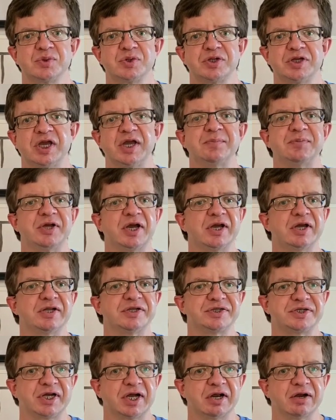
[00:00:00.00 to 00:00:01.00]
Keep
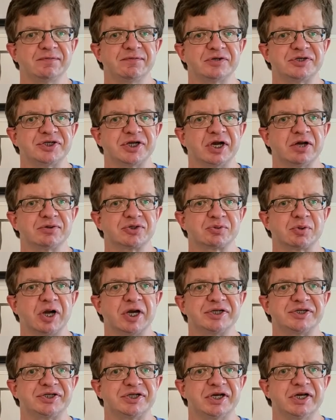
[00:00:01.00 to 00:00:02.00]
taking care of yourselves,
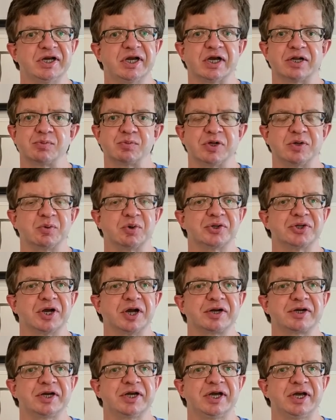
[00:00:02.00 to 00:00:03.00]
YC, and we will
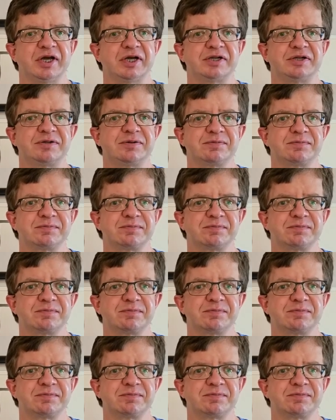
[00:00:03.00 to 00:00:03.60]
talk again.